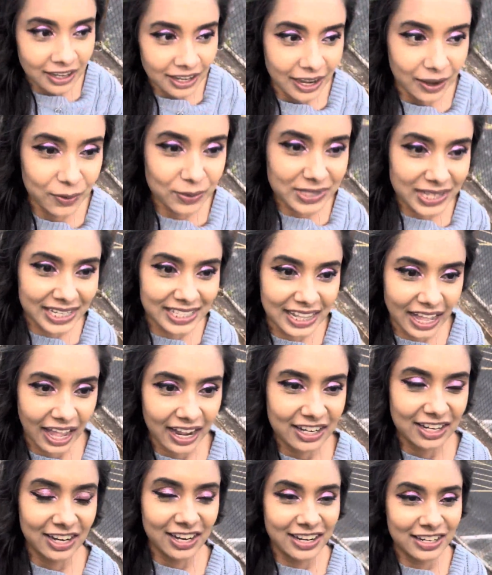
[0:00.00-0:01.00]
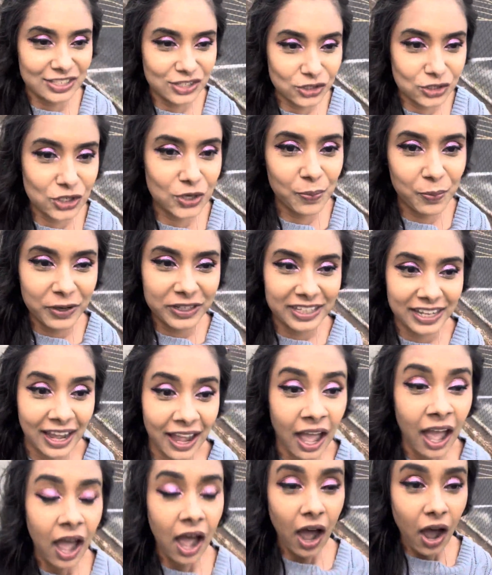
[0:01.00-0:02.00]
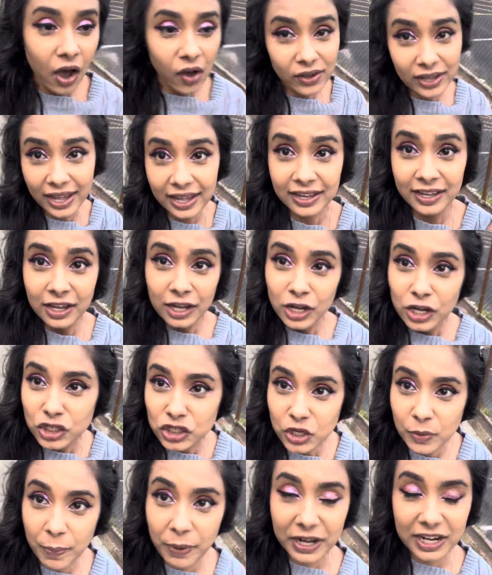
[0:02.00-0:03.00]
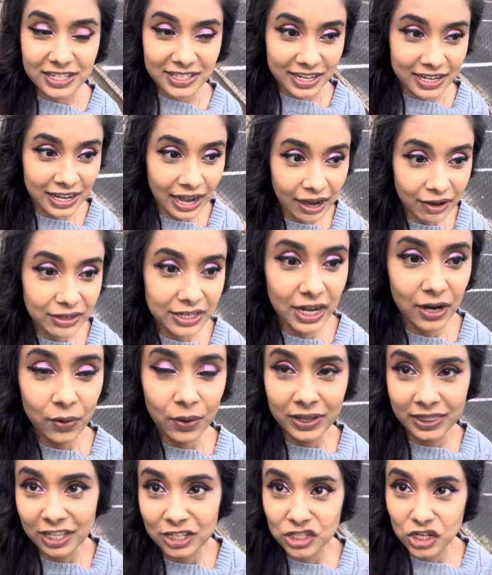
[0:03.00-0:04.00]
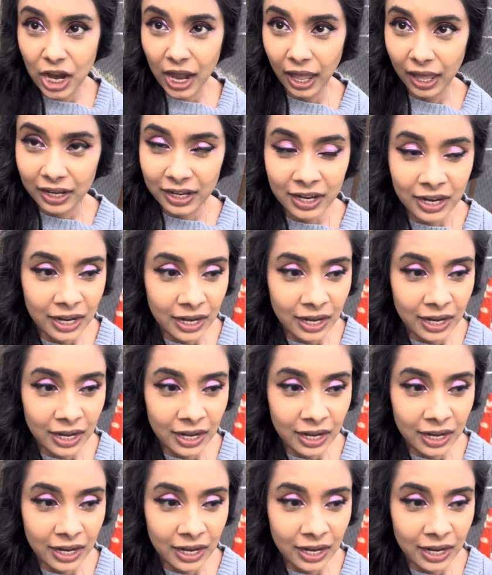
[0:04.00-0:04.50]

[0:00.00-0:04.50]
It was like that. So she put like, okay, she put a scenario in the chat,